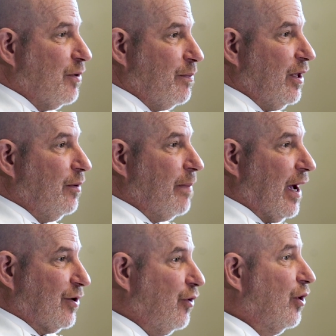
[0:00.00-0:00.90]
to be
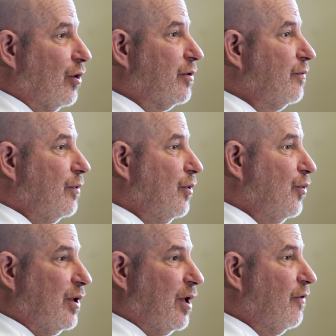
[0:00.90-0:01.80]
bacterial,
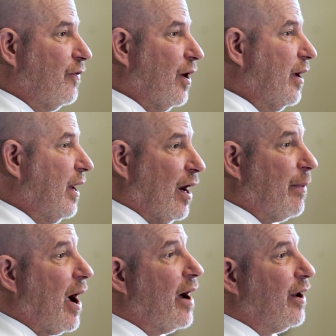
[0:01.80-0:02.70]
you give an
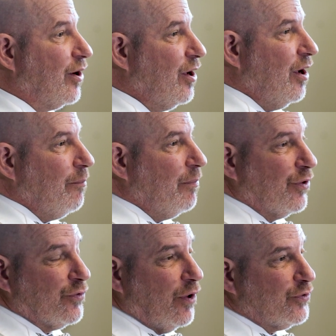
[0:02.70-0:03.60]
antibiotic. But
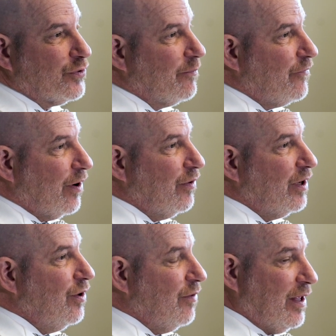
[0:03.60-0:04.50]
there's also some
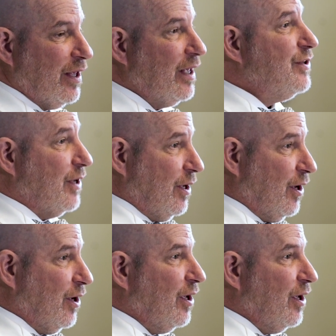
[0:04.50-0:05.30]
very easy